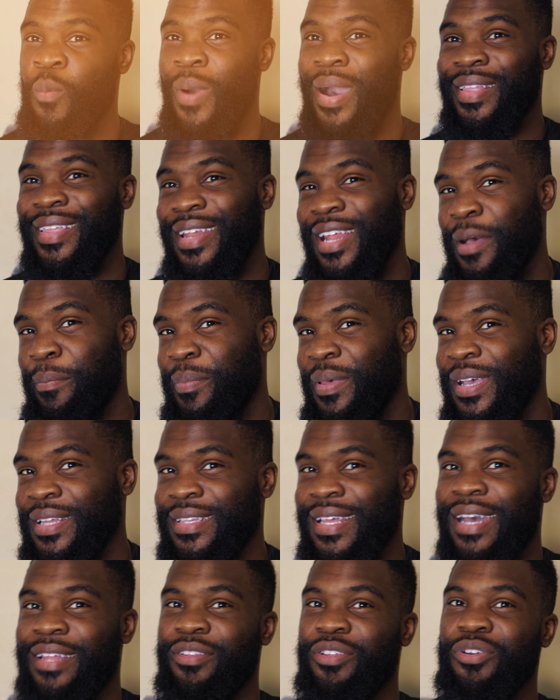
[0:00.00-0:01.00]
Why did I pick
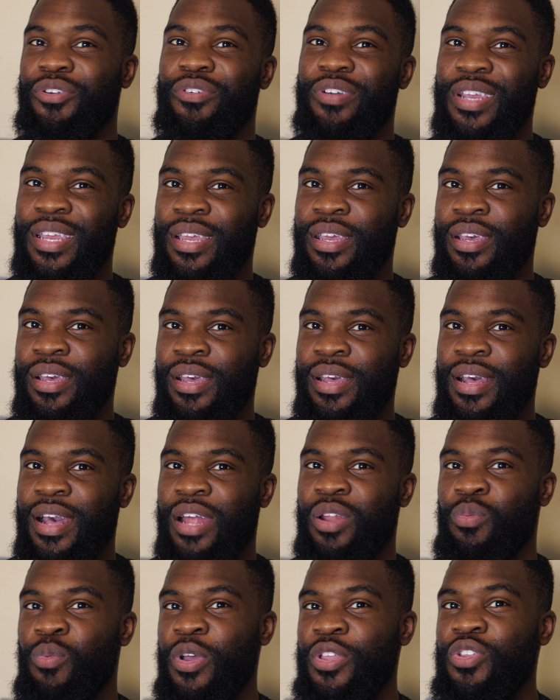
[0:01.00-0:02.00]
that degree?
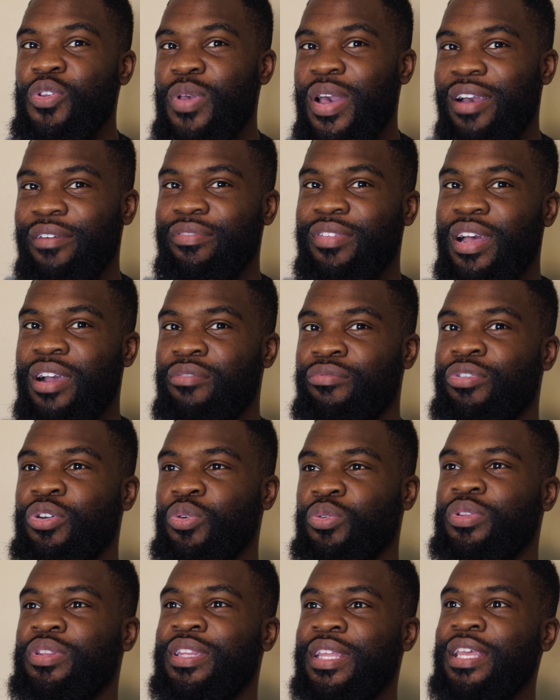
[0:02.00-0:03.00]
And when you have that
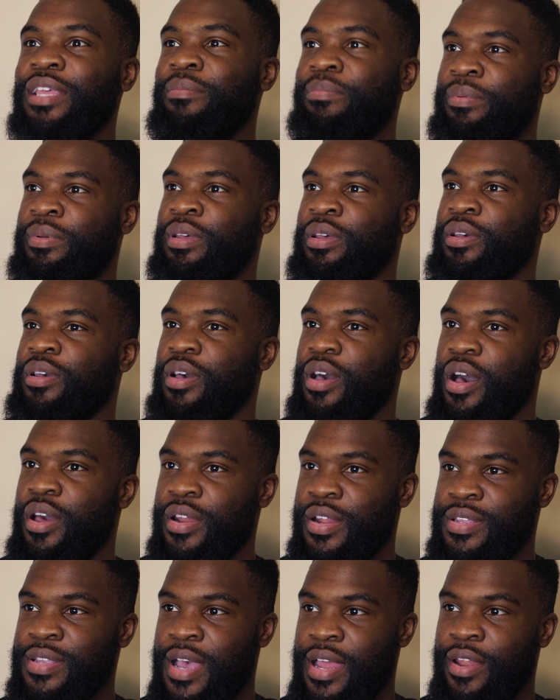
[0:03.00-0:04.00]
real deep
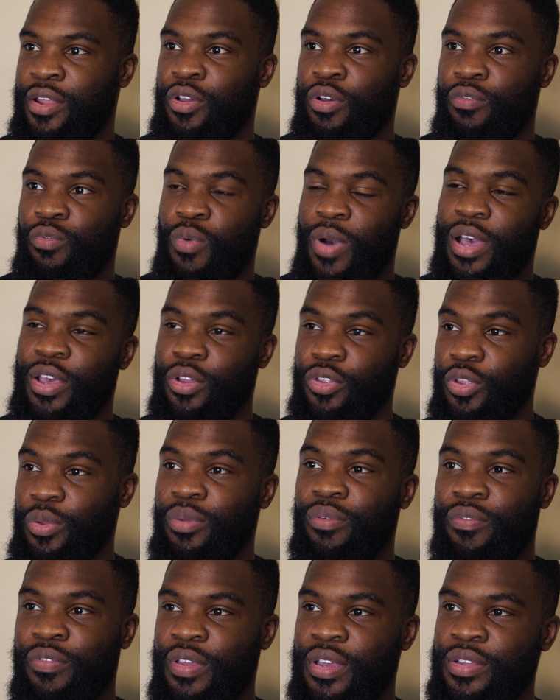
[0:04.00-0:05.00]
understanding of why you're
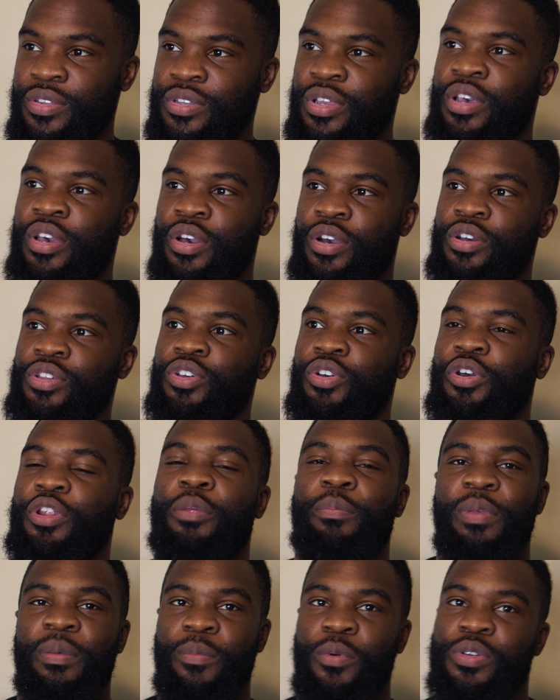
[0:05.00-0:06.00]
doing things, you're going
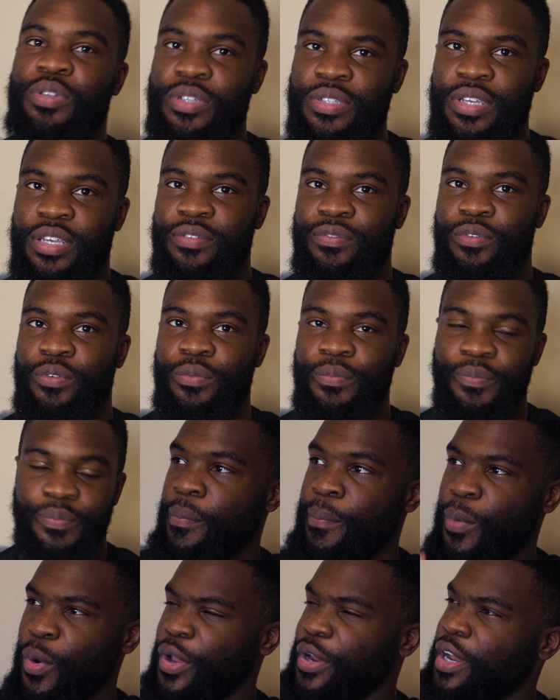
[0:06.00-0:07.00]
to be more successful.
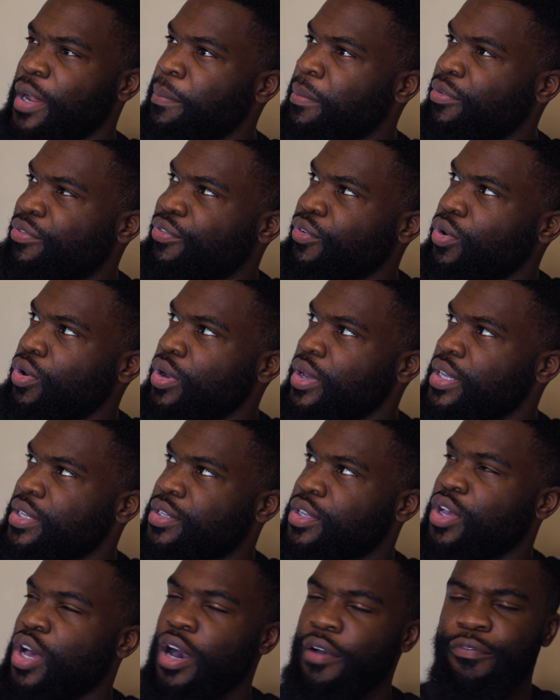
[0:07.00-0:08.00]
Point number four is
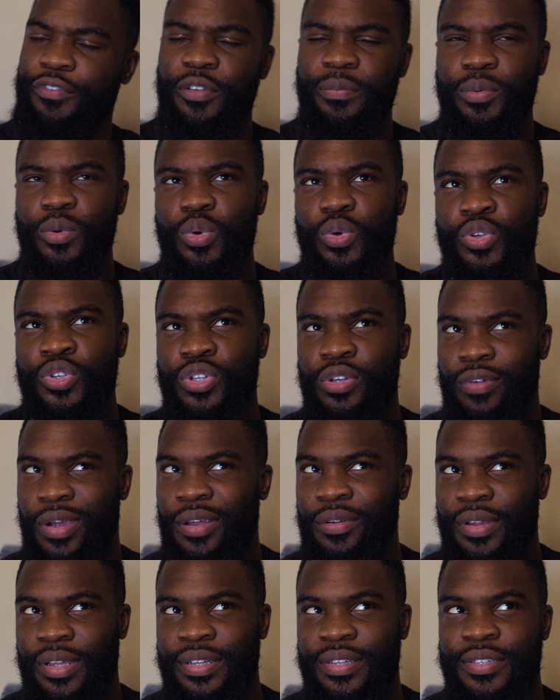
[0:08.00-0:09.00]
comfortable
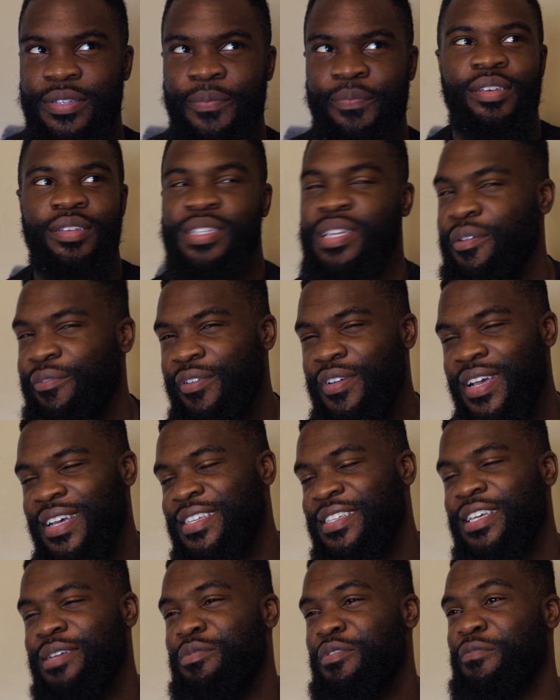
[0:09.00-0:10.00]
surroundings. Something I
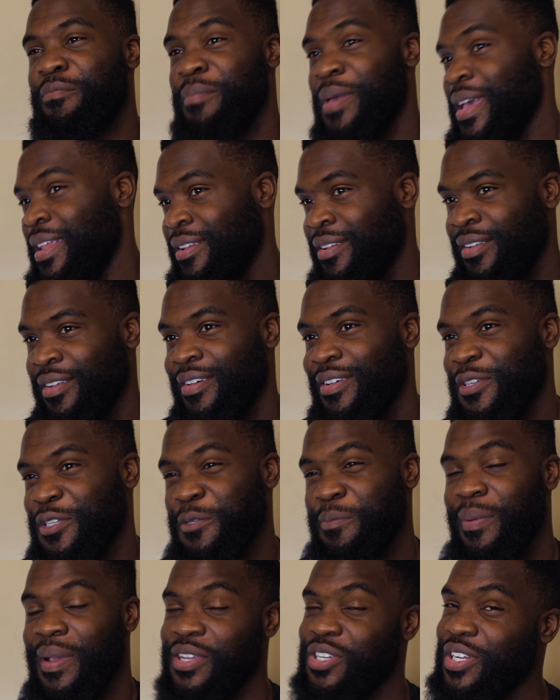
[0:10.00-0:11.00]
see with men,
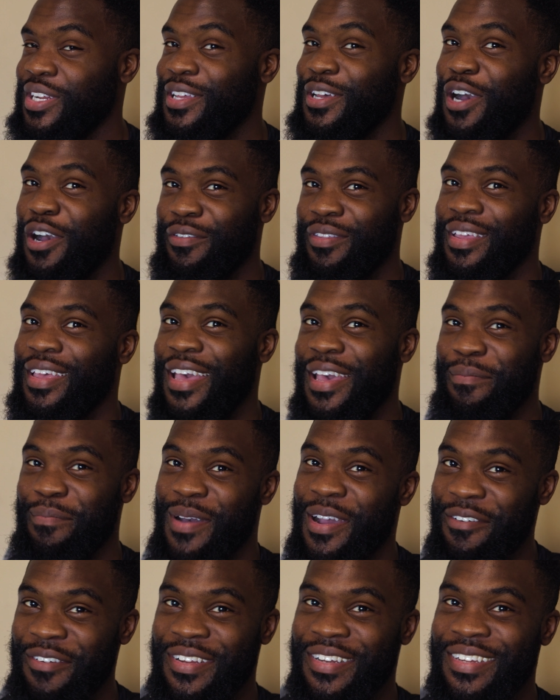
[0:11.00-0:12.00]
especially after getting
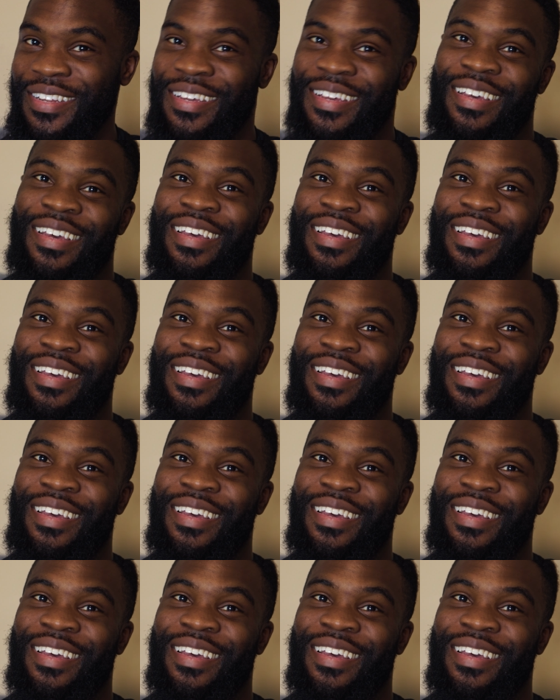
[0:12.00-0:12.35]
married,